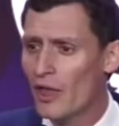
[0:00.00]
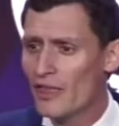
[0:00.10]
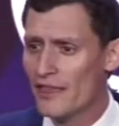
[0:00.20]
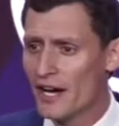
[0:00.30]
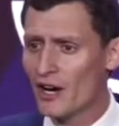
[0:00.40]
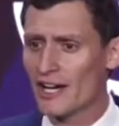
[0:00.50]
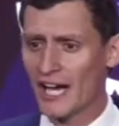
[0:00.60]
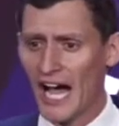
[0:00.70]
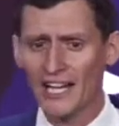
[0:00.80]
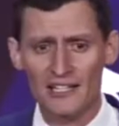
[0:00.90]
their
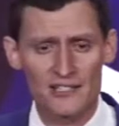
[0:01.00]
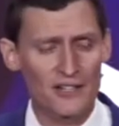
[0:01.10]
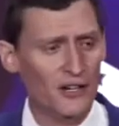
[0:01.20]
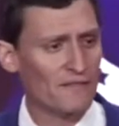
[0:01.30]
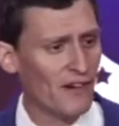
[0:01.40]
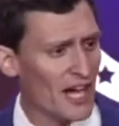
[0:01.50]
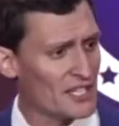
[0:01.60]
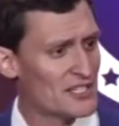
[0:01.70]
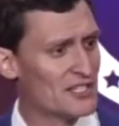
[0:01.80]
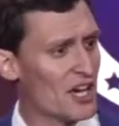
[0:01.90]
guidance, their
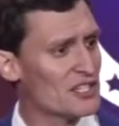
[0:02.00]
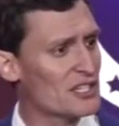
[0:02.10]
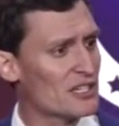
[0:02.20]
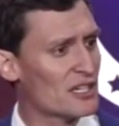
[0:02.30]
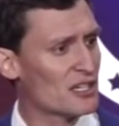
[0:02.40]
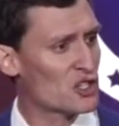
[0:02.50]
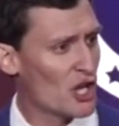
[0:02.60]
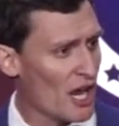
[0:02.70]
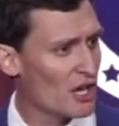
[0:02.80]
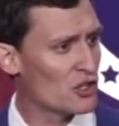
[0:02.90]
advice doesn't
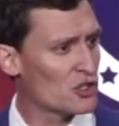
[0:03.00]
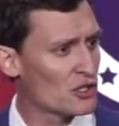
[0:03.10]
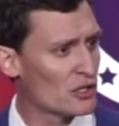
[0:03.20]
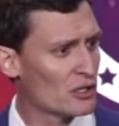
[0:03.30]
change